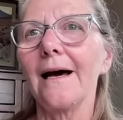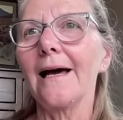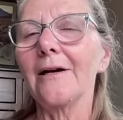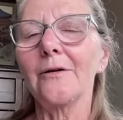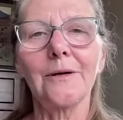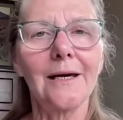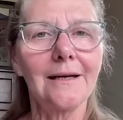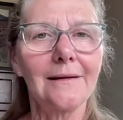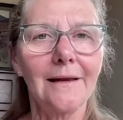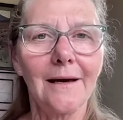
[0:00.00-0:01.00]
I
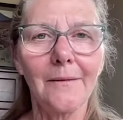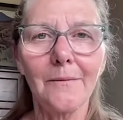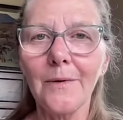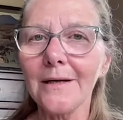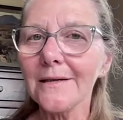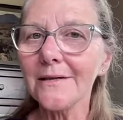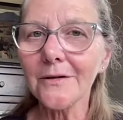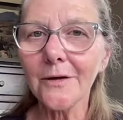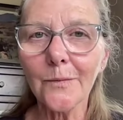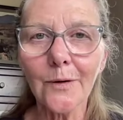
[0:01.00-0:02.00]
created the
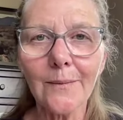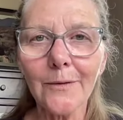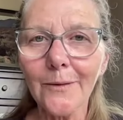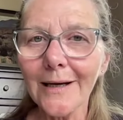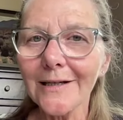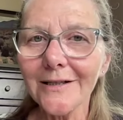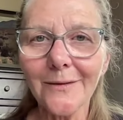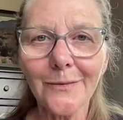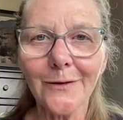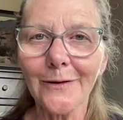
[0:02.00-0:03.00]
Minister
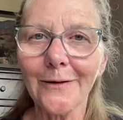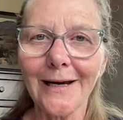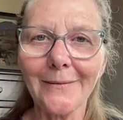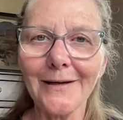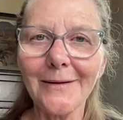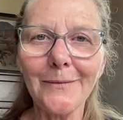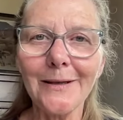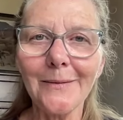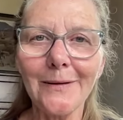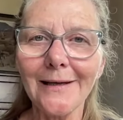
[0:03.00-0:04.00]
Preparation Program,
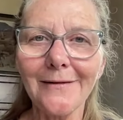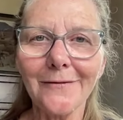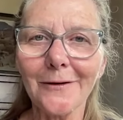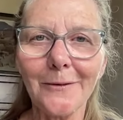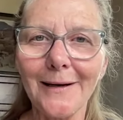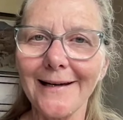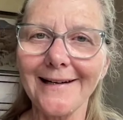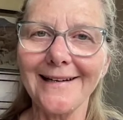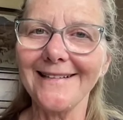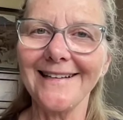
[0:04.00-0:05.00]
MPP, for
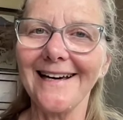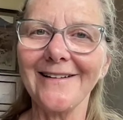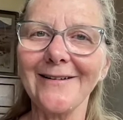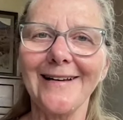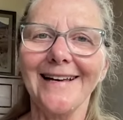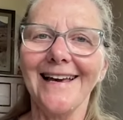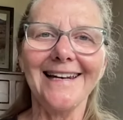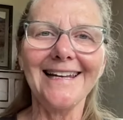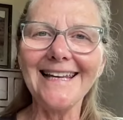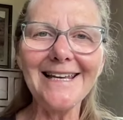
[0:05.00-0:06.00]
Awakening Together.
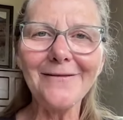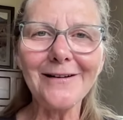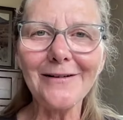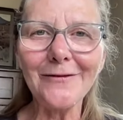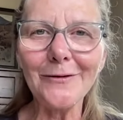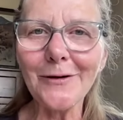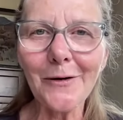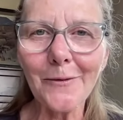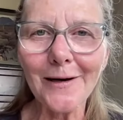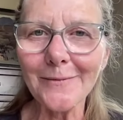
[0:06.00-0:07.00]
And even if you
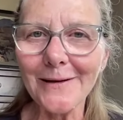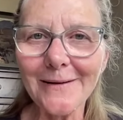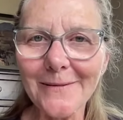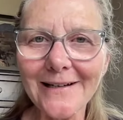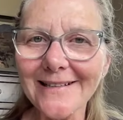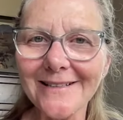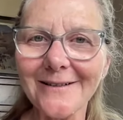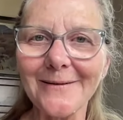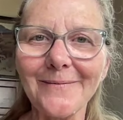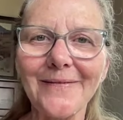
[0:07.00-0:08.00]
don't want to be a
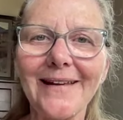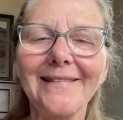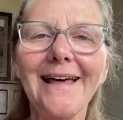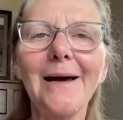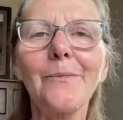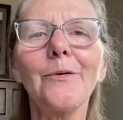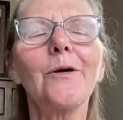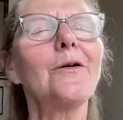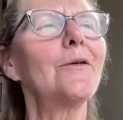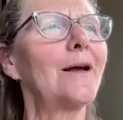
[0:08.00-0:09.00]
minister, that
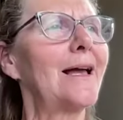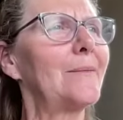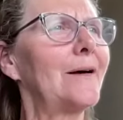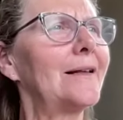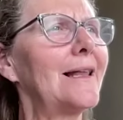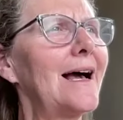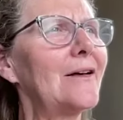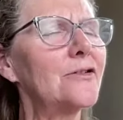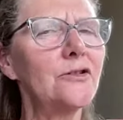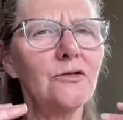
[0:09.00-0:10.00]
program
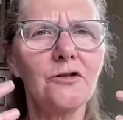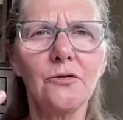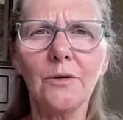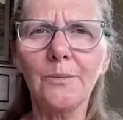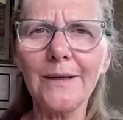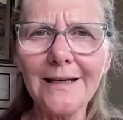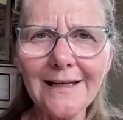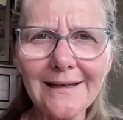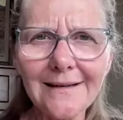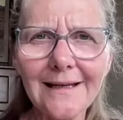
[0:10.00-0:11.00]
allows you to
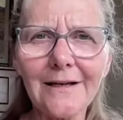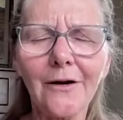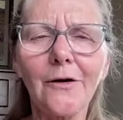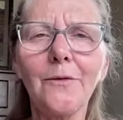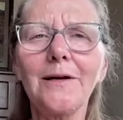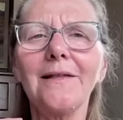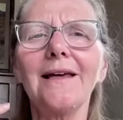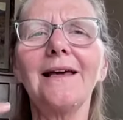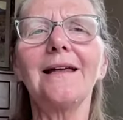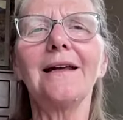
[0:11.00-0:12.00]
repeatedly go
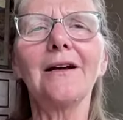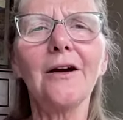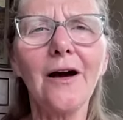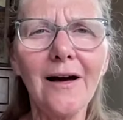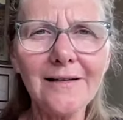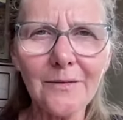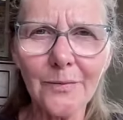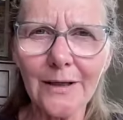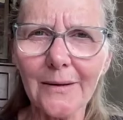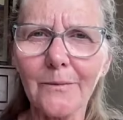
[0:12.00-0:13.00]
within and
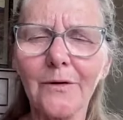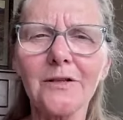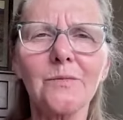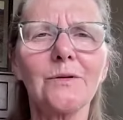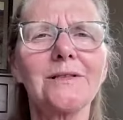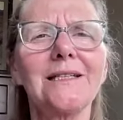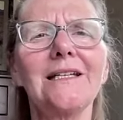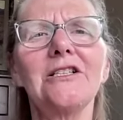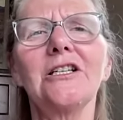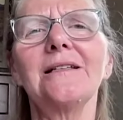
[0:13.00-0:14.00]
contemplate multiple
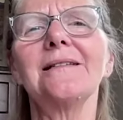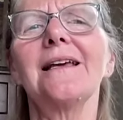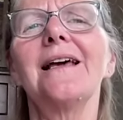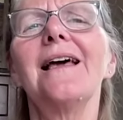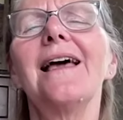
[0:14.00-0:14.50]
teachings